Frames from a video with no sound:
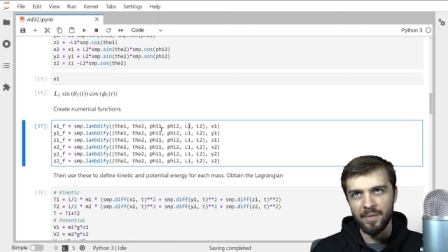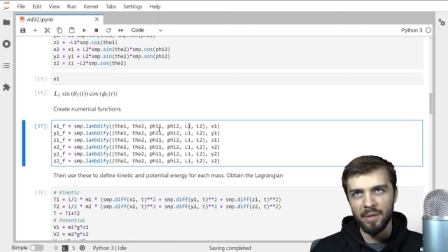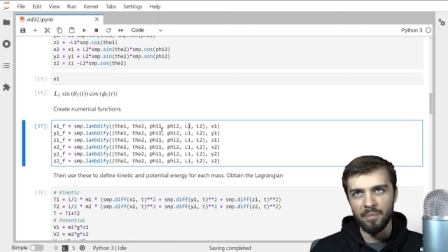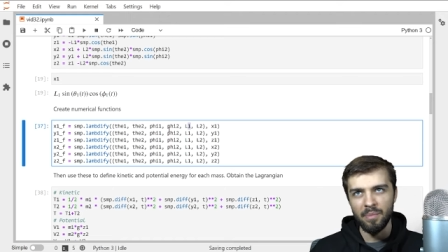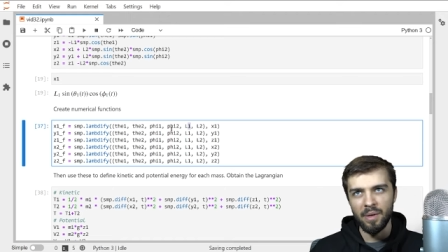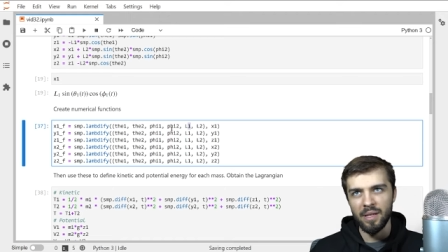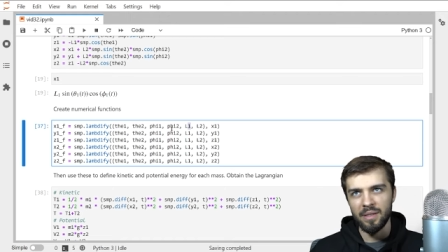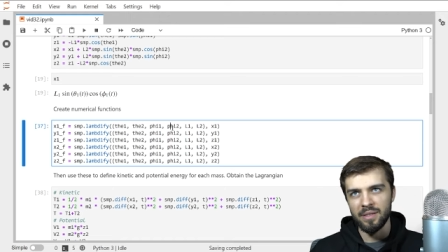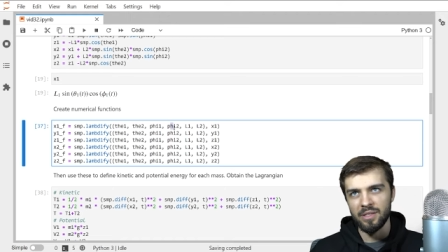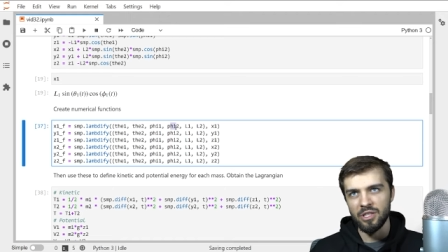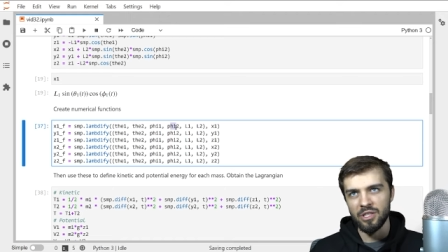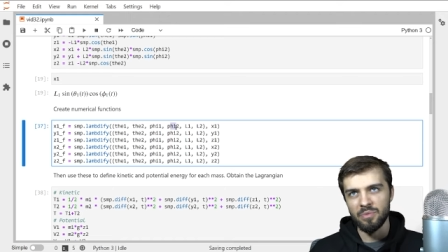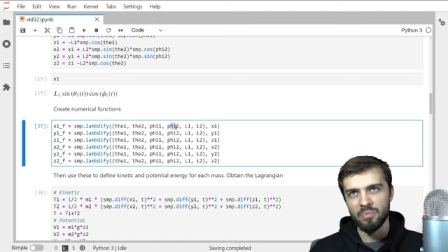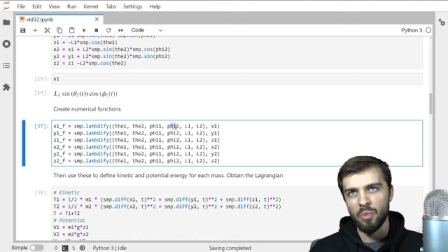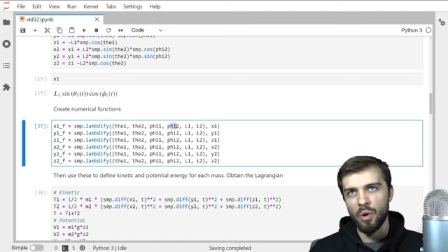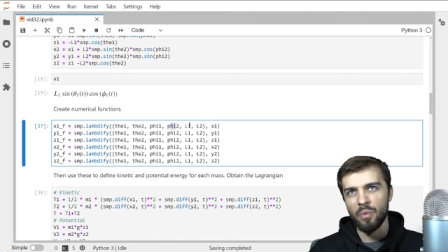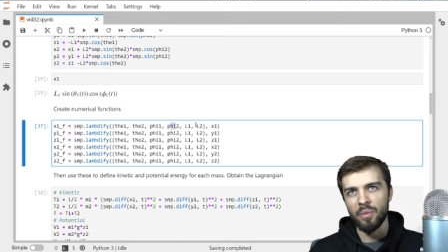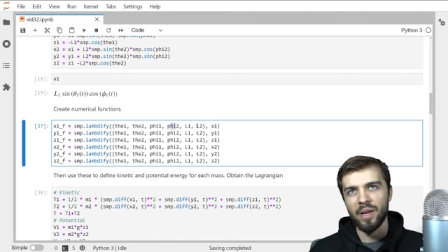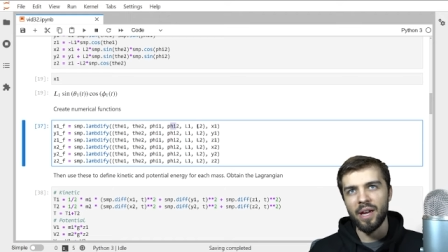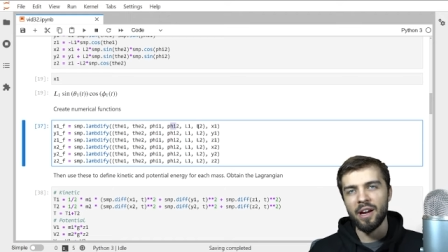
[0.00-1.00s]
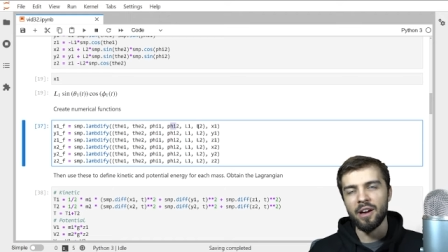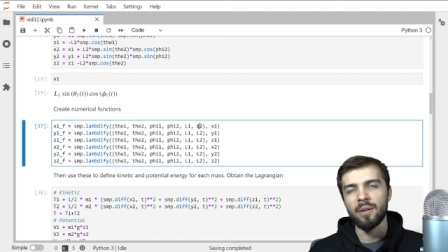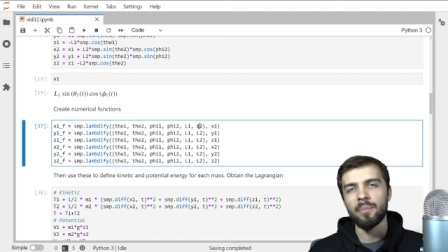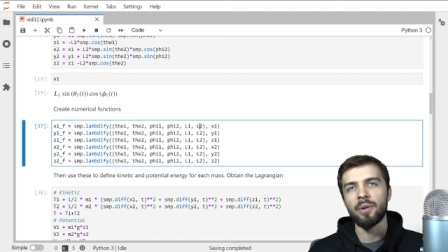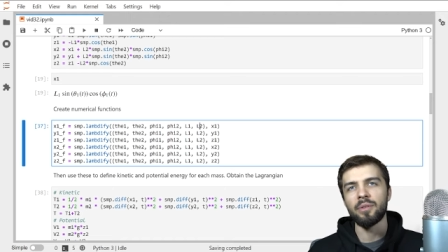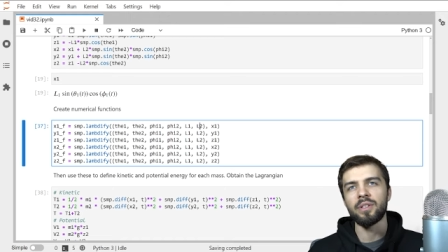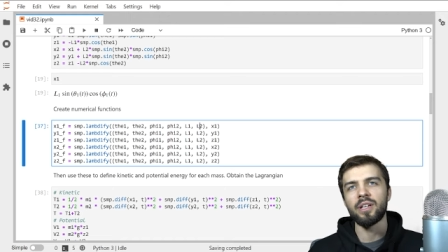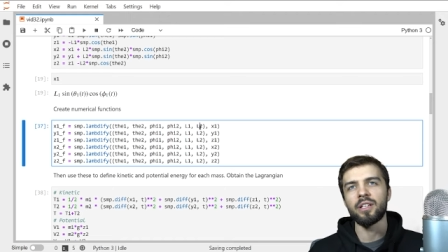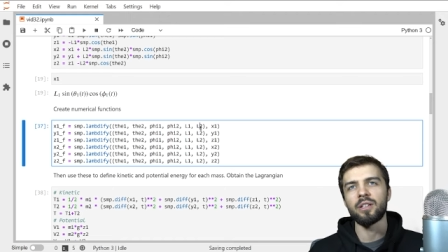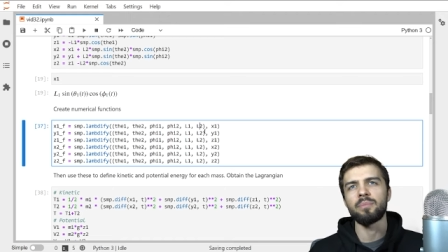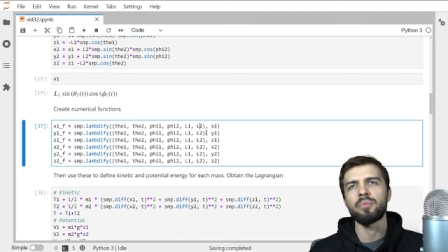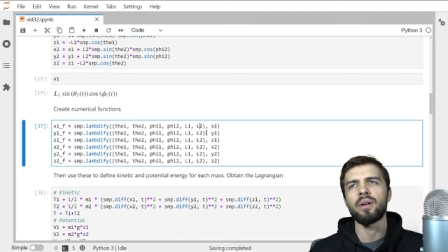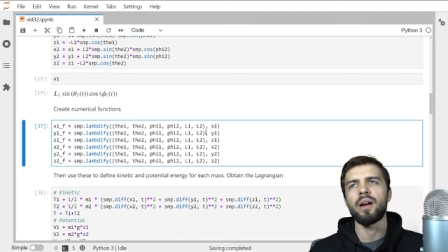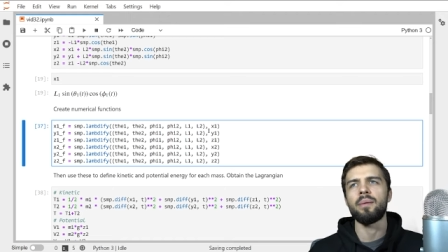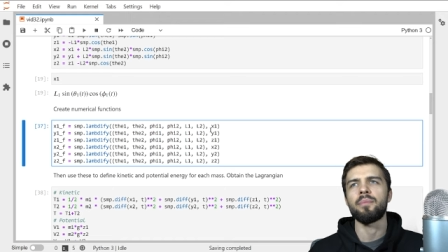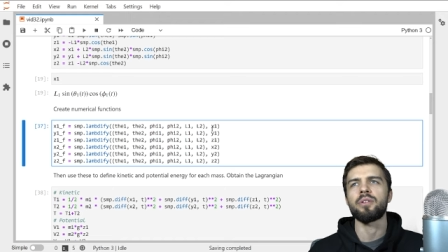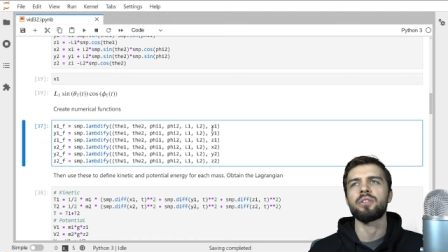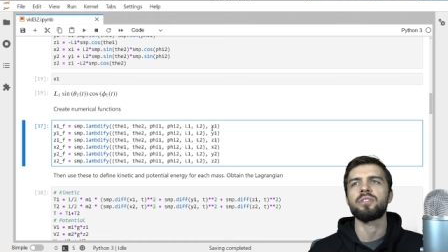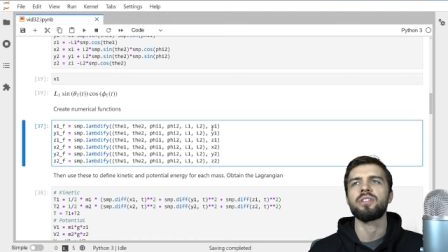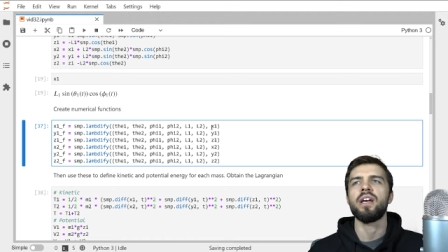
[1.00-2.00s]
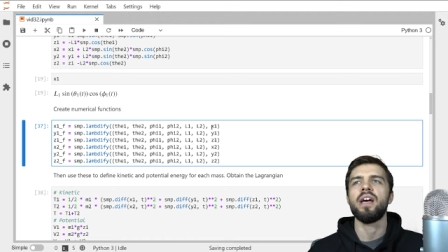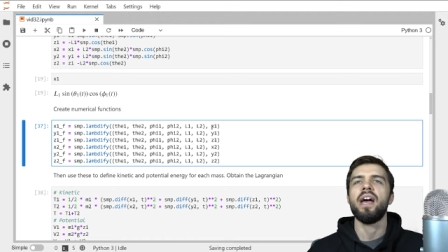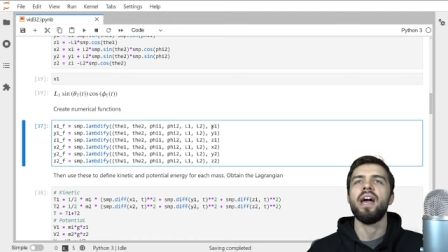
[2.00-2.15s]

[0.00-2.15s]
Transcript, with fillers: It, it just won't care about the other parameters.